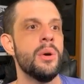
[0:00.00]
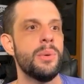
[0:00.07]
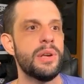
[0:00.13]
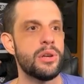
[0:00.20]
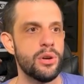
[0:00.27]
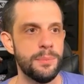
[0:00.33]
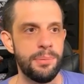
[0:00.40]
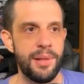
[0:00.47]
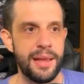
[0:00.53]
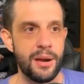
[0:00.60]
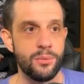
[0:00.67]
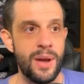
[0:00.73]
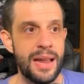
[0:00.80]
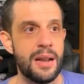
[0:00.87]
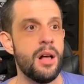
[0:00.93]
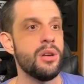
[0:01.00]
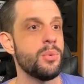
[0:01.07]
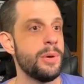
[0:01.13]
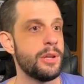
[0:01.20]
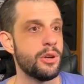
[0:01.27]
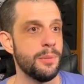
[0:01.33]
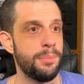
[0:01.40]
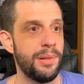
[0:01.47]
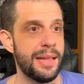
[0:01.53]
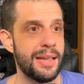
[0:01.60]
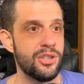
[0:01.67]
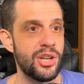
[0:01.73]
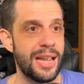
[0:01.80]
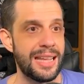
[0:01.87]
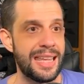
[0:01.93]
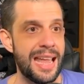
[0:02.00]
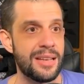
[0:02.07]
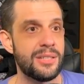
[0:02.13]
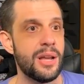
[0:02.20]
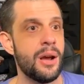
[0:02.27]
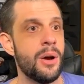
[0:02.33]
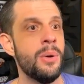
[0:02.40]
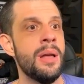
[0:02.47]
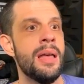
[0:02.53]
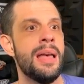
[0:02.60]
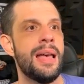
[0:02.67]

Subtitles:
We could play a Red Hulk, we could play a Giganto,